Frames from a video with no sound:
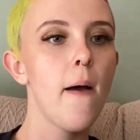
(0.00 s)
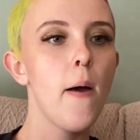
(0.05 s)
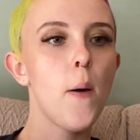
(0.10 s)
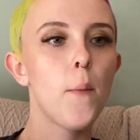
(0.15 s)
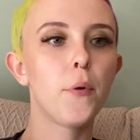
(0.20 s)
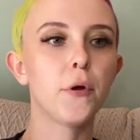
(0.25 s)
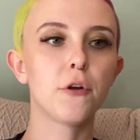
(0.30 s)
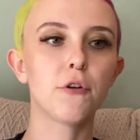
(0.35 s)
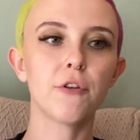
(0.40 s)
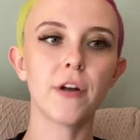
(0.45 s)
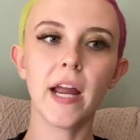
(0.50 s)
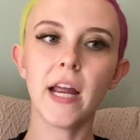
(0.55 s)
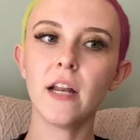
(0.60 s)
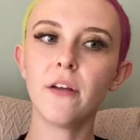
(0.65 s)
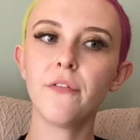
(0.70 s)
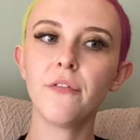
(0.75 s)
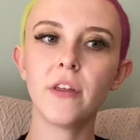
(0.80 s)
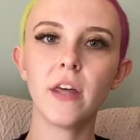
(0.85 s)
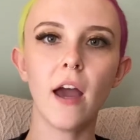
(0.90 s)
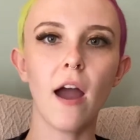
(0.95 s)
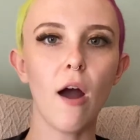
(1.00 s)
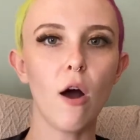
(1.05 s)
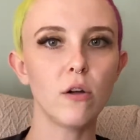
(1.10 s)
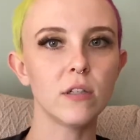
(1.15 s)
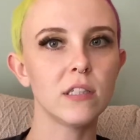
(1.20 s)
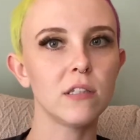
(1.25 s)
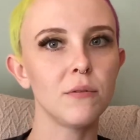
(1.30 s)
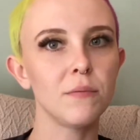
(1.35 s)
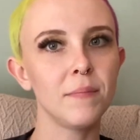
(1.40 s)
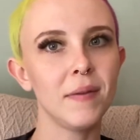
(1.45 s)
But creatively, I
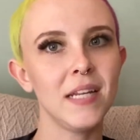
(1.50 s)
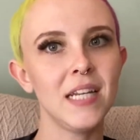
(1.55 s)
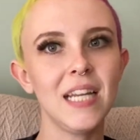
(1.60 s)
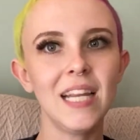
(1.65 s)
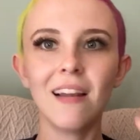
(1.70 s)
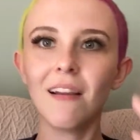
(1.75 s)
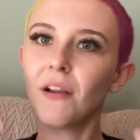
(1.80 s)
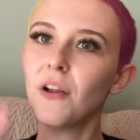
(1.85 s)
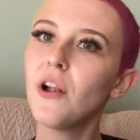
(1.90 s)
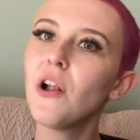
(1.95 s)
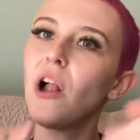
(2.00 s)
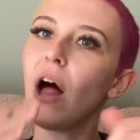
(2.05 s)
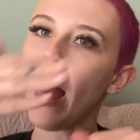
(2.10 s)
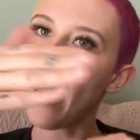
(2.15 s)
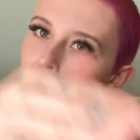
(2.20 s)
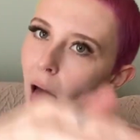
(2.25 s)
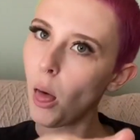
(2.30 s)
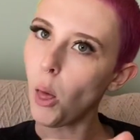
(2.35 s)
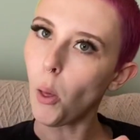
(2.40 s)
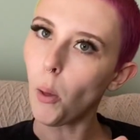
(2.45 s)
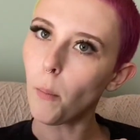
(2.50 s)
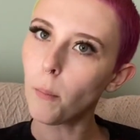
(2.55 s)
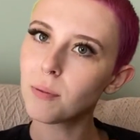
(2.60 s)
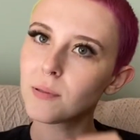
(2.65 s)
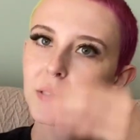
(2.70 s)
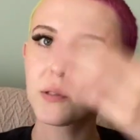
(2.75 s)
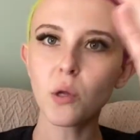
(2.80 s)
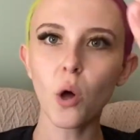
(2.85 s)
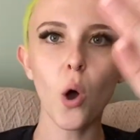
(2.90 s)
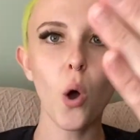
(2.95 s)
also may need a little help,
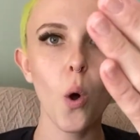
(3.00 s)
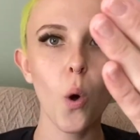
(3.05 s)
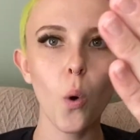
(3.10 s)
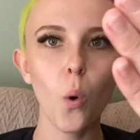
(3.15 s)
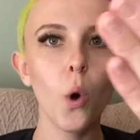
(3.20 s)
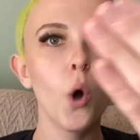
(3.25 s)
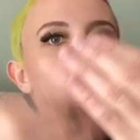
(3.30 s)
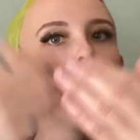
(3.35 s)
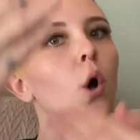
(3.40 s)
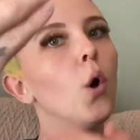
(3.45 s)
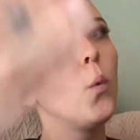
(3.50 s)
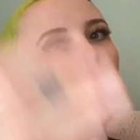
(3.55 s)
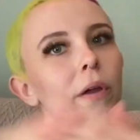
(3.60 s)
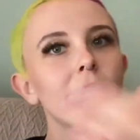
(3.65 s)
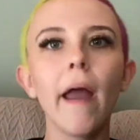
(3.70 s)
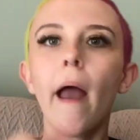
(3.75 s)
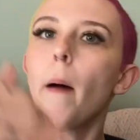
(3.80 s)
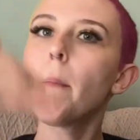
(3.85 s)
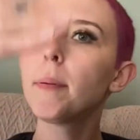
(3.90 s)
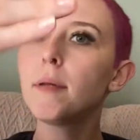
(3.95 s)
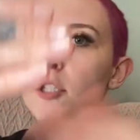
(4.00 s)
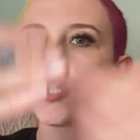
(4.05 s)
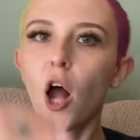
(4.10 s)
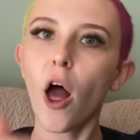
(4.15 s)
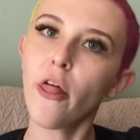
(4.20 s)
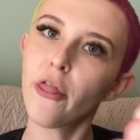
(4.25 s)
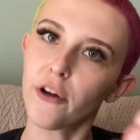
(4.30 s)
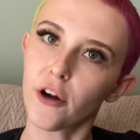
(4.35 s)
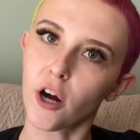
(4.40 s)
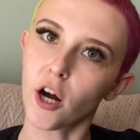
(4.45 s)
so we can help each
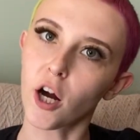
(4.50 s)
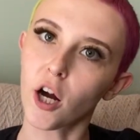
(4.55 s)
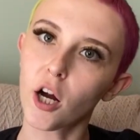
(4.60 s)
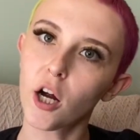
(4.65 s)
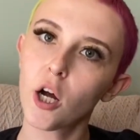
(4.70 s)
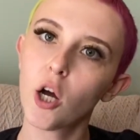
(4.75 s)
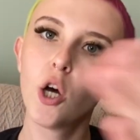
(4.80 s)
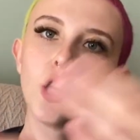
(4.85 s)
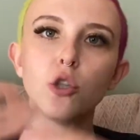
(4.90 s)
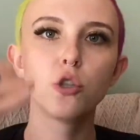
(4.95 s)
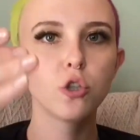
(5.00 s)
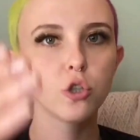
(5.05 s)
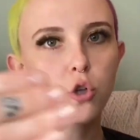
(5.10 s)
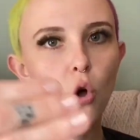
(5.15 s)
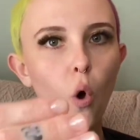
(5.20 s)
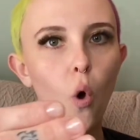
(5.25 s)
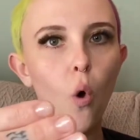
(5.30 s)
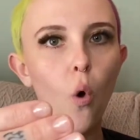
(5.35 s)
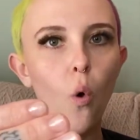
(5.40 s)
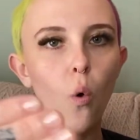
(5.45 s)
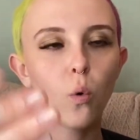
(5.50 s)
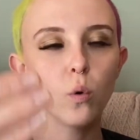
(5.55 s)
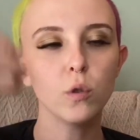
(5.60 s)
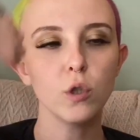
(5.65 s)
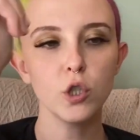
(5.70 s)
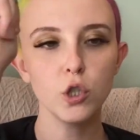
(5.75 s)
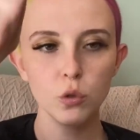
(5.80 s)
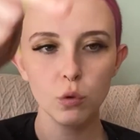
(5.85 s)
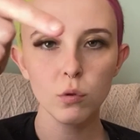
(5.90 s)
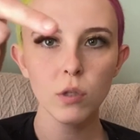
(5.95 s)
other. So
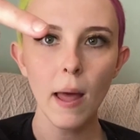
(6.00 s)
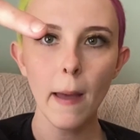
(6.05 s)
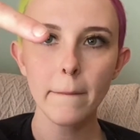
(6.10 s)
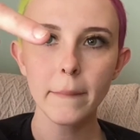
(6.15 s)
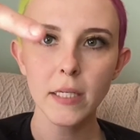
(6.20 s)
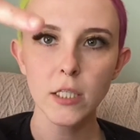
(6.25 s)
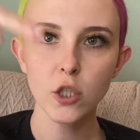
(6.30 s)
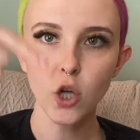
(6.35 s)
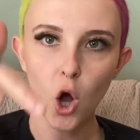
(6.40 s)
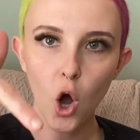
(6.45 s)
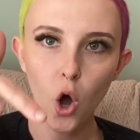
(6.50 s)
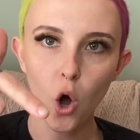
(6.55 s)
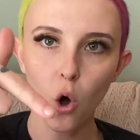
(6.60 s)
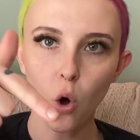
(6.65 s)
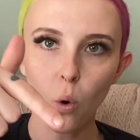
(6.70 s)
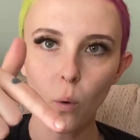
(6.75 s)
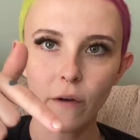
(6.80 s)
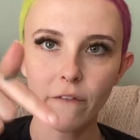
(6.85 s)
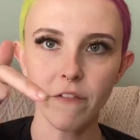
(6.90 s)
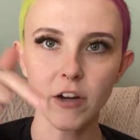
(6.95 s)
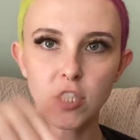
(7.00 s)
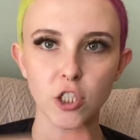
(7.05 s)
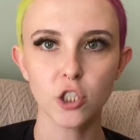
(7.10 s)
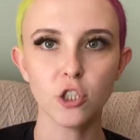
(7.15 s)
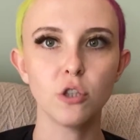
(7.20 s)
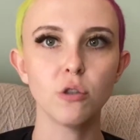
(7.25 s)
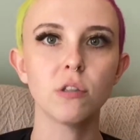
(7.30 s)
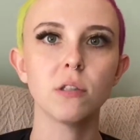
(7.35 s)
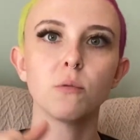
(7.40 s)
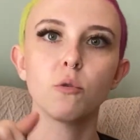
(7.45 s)
you let me know if I should
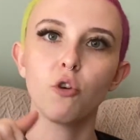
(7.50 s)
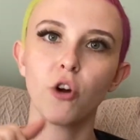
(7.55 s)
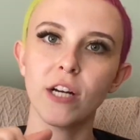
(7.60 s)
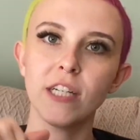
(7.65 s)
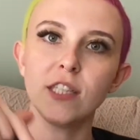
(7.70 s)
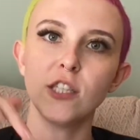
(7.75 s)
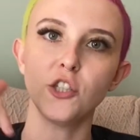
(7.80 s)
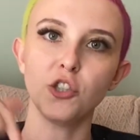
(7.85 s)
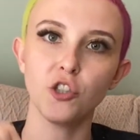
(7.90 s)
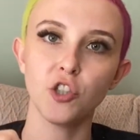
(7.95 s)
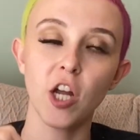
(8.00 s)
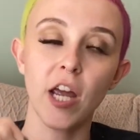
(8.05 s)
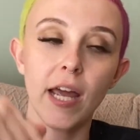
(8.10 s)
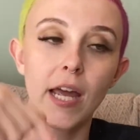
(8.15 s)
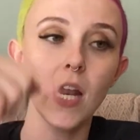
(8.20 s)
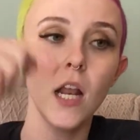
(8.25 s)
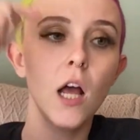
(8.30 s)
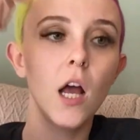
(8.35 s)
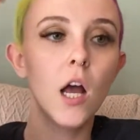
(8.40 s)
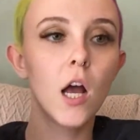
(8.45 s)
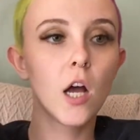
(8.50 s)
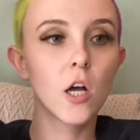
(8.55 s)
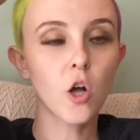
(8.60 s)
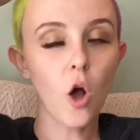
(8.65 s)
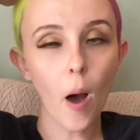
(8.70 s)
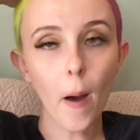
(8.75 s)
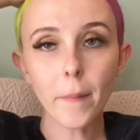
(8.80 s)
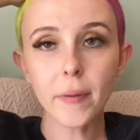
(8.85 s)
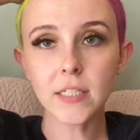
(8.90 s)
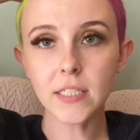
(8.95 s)
do some crazy shit.
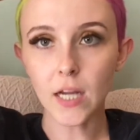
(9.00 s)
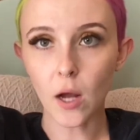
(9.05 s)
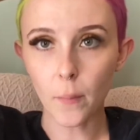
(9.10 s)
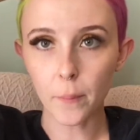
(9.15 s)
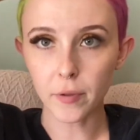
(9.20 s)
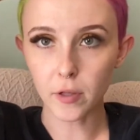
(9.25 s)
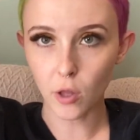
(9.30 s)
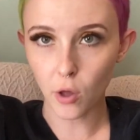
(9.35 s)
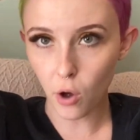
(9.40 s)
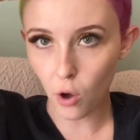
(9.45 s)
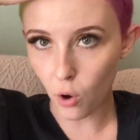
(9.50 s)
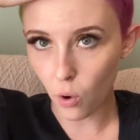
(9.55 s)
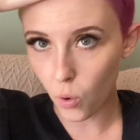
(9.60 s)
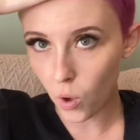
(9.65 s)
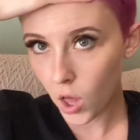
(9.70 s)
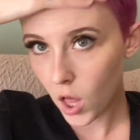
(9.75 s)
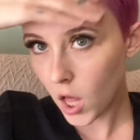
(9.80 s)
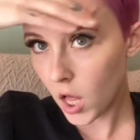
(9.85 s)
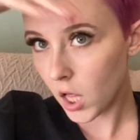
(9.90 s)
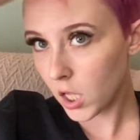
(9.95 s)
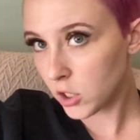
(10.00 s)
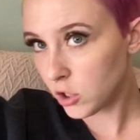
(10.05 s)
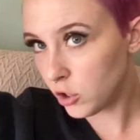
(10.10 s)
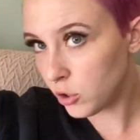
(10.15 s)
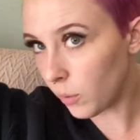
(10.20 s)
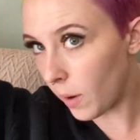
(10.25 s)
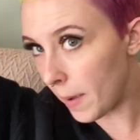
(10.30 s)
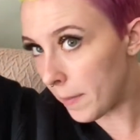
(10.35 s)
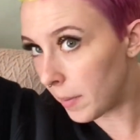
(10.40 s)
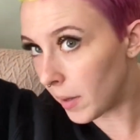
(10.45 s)
Comment down below,
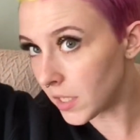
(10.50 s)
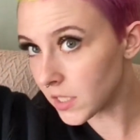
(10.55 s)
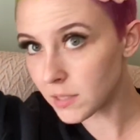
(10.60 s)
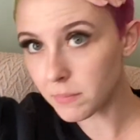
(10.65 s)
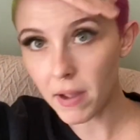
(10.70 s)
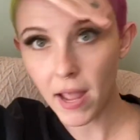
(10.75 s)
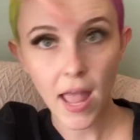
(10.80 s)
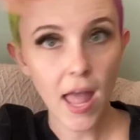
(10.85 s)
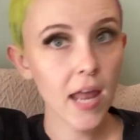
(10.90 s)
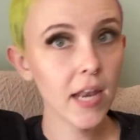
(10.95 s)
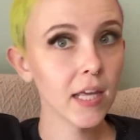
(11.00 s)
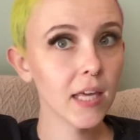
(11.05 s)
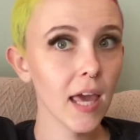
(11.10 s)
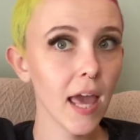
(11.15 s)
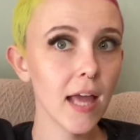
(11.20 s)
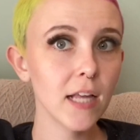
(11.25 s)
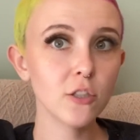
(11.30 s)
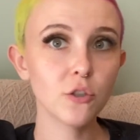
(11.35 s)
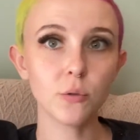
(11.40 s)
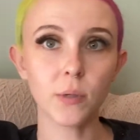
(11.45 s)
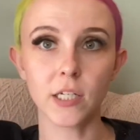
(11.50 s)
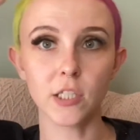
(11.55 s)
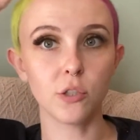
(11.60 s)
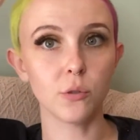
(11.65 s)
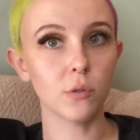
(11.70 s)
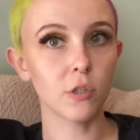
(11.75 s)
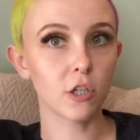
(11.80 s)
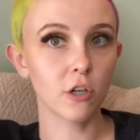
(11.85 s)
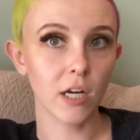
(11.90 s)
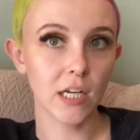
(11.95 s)
do I buzz my head again? Do I
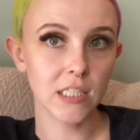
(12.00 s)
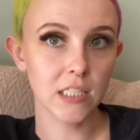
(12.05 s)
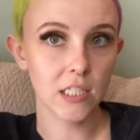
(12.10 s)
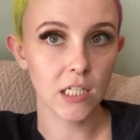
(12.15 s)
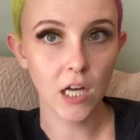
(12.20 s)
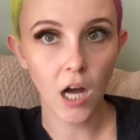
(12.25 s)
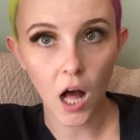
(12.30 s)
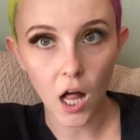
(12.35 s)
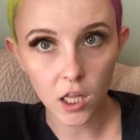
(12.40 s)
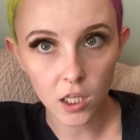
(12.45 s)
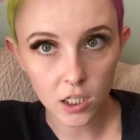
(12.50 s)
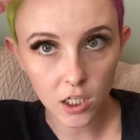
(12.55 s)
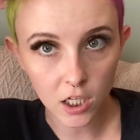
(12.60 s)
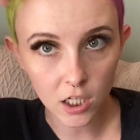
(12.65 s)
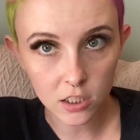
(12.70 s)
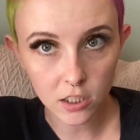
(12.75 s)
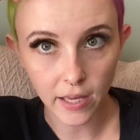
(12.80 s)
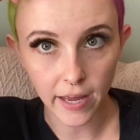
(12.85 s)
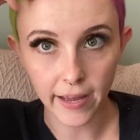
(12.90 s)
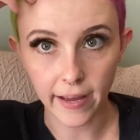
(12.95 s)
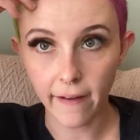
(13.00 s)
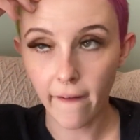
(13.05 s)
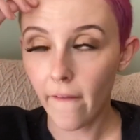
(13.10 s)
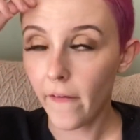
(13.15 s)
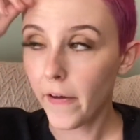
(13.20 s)
do a crazy color? Like,